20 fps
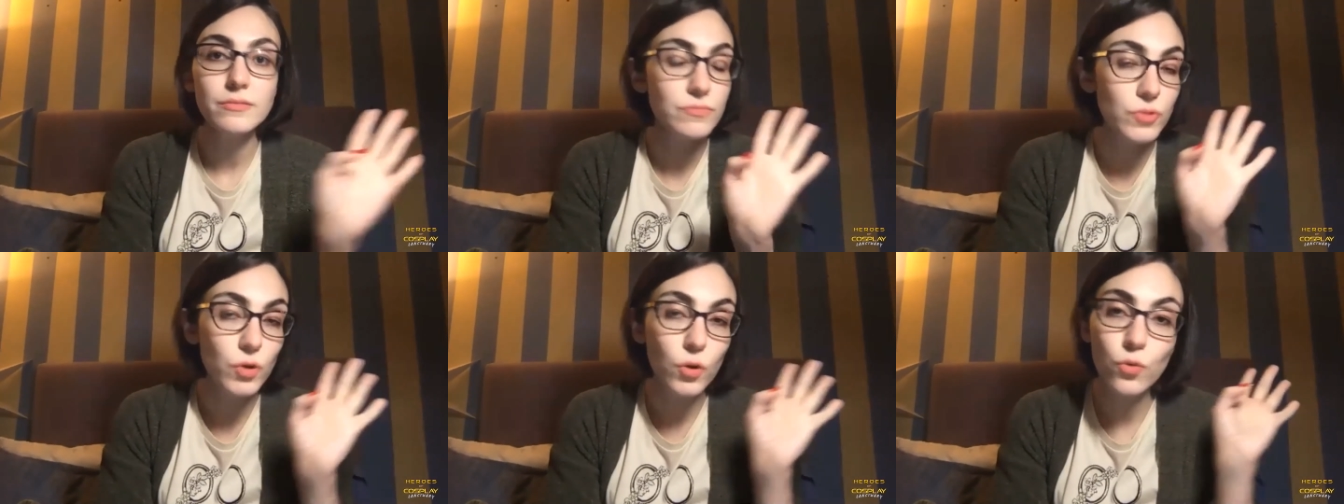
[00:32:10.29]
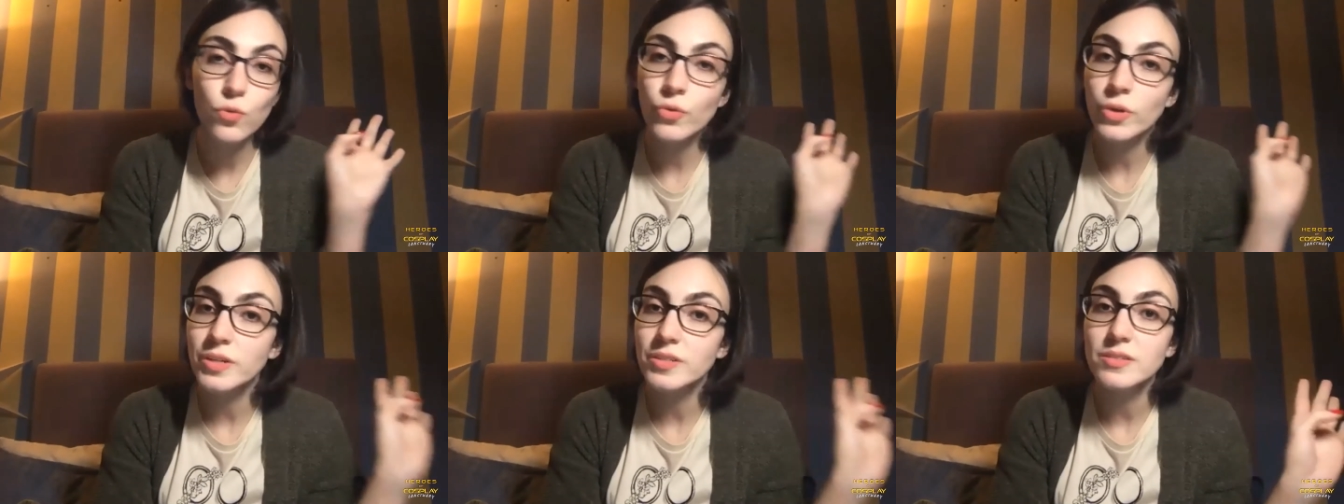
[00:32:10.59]
No
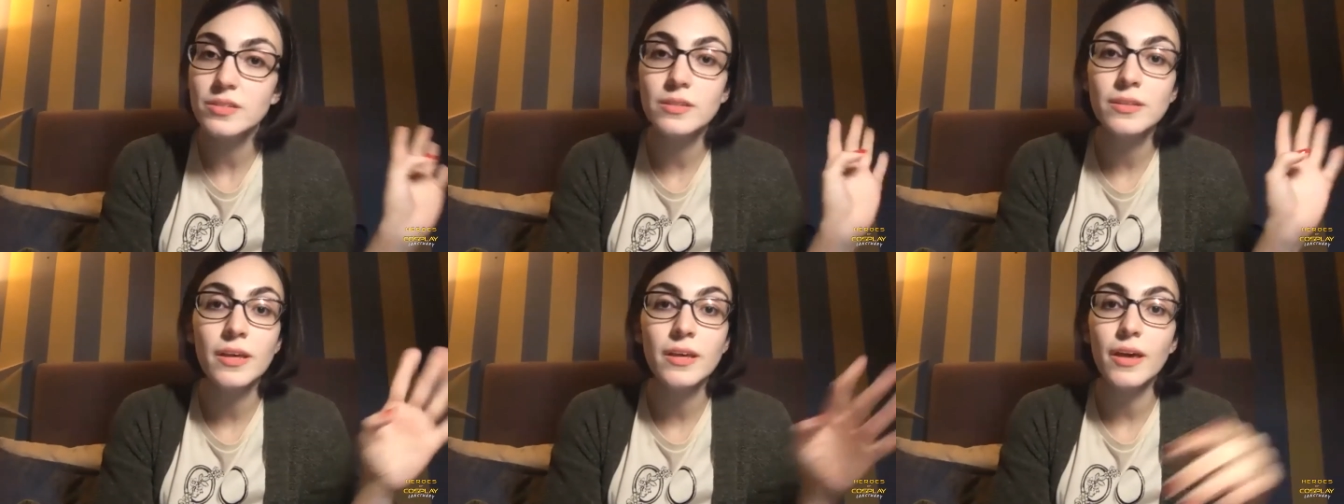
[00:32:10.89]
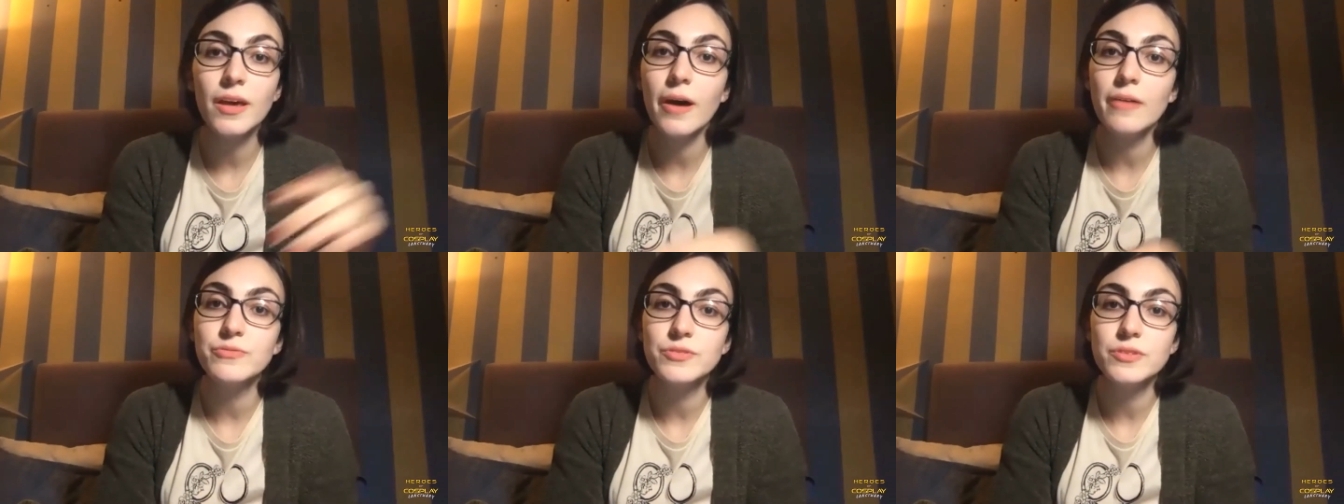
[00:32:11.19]
reason that
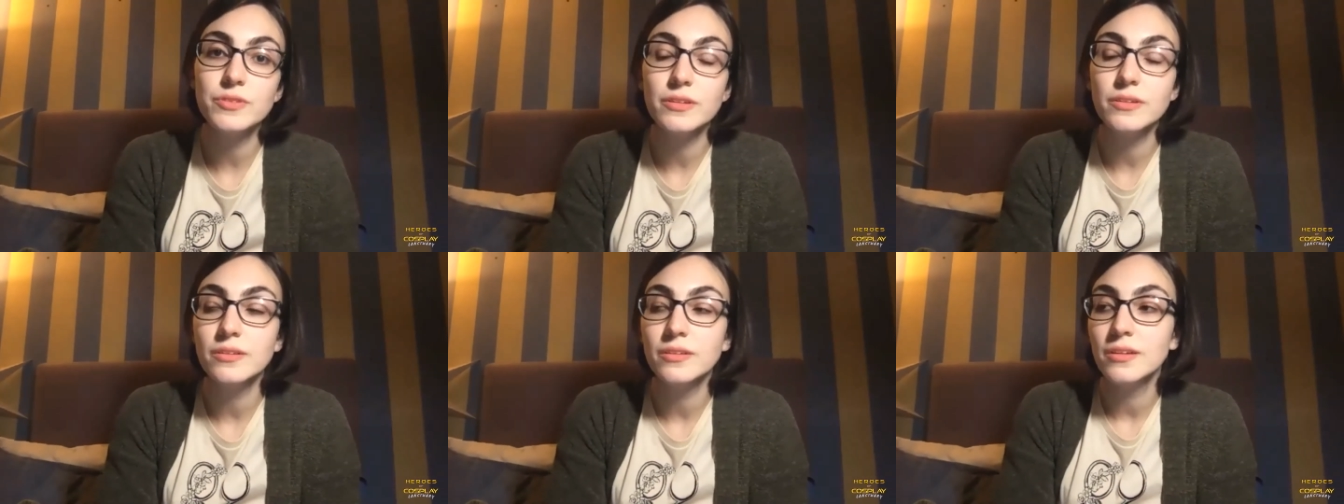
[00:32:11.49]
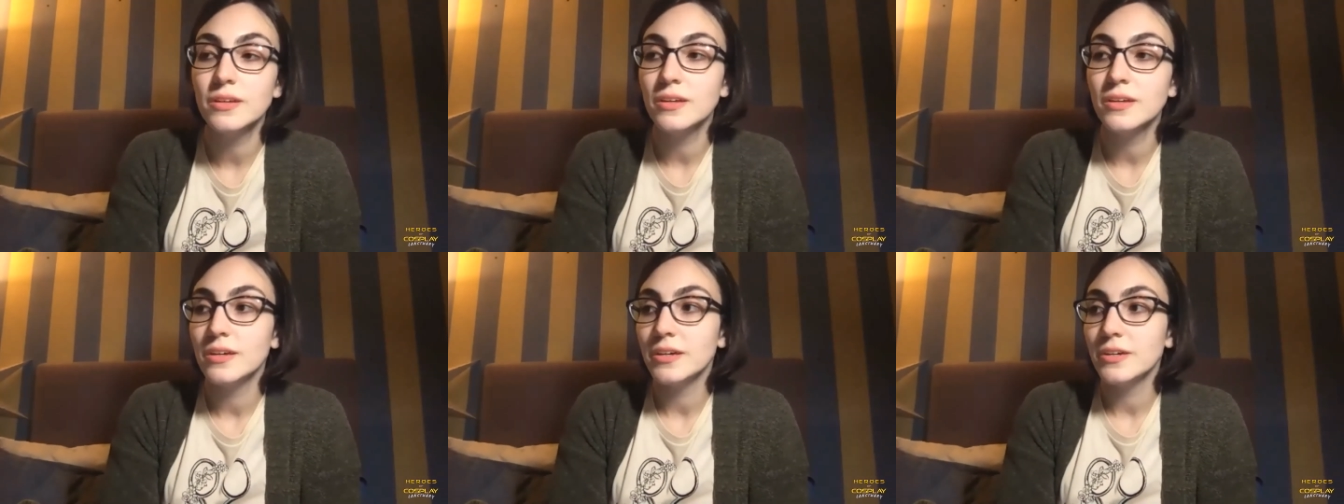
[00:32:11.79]
you have to
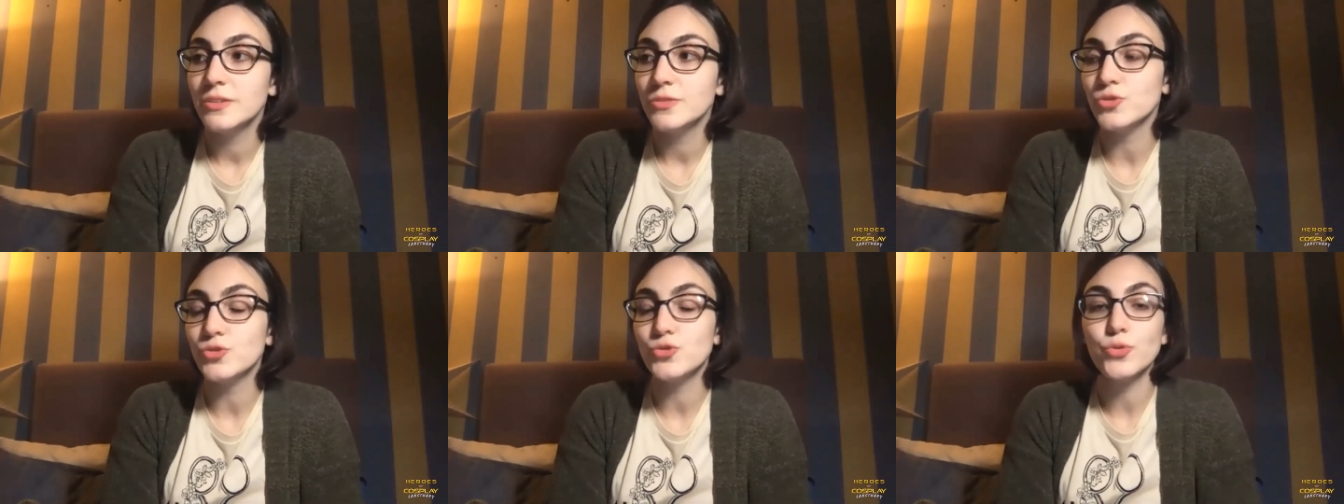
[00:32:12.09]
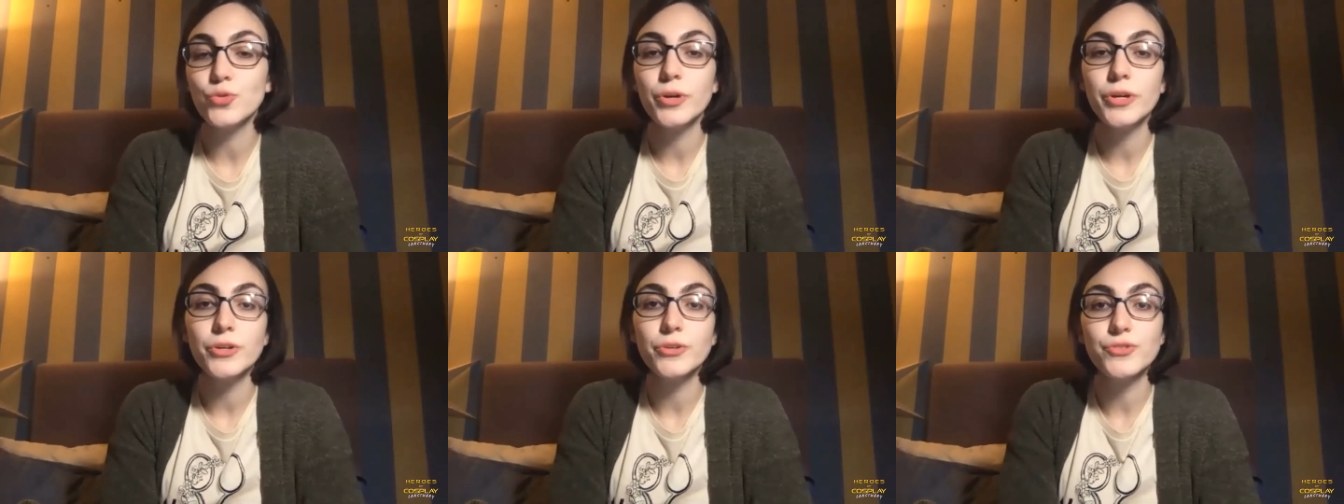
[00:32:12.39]

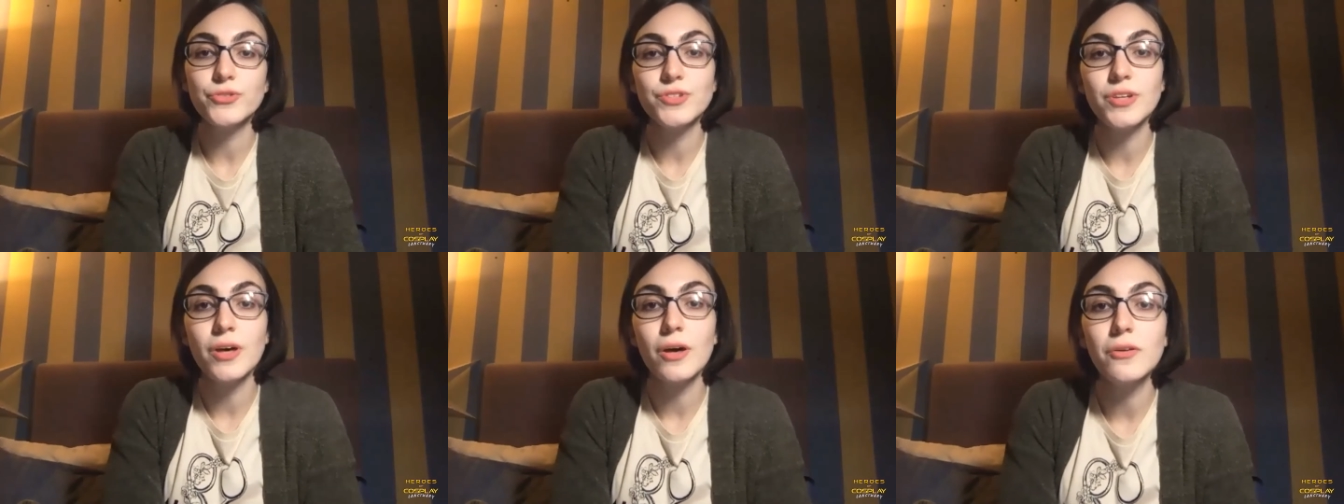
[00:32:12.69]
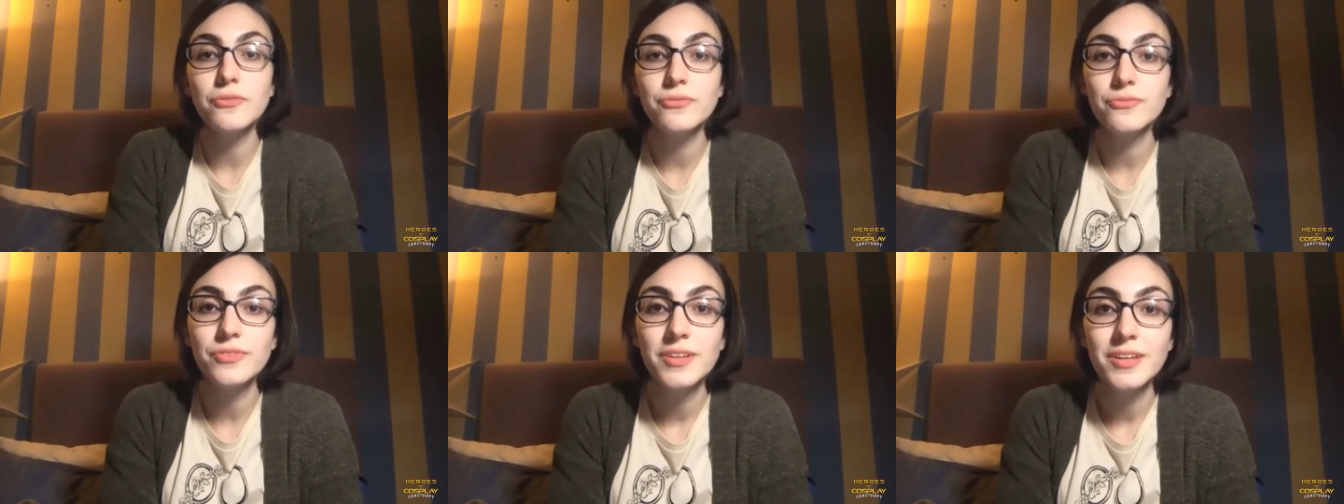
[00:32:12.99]
destroy
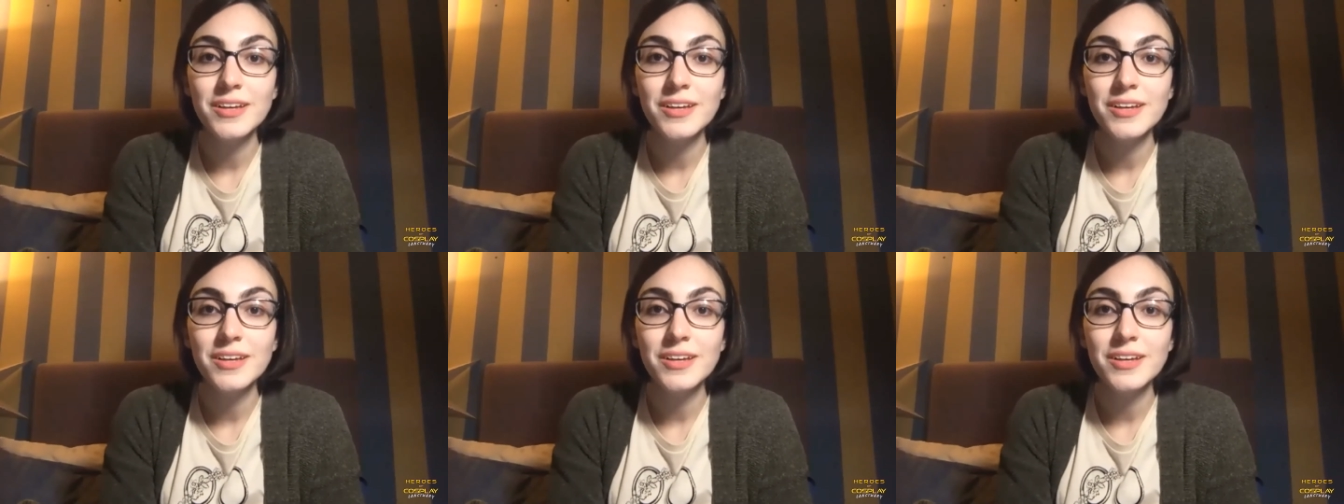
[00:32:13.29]
yourself